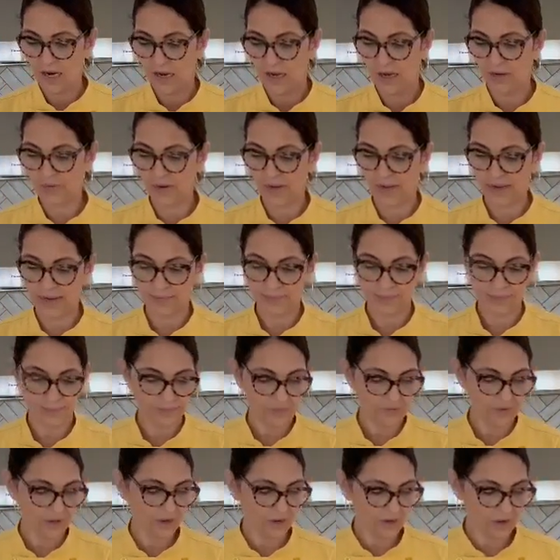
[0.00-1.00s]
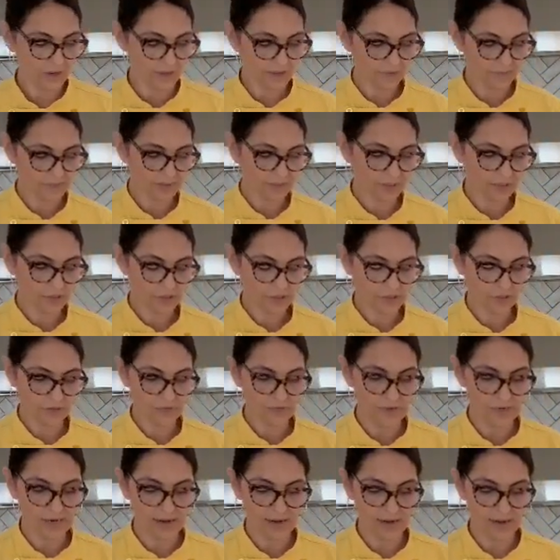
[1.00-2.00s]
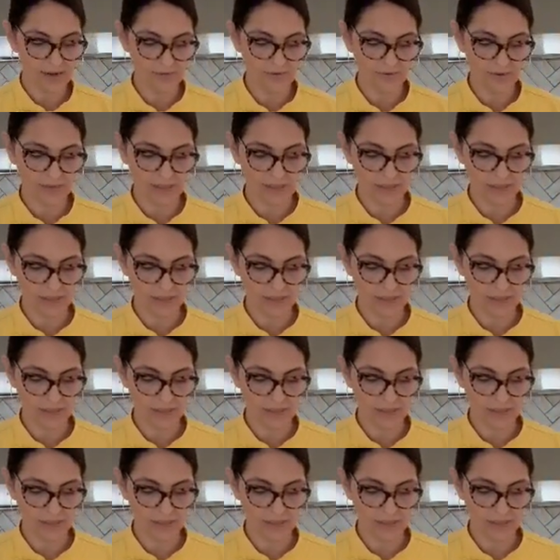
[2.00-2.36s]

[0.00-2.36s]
Okay, all I'm going to do now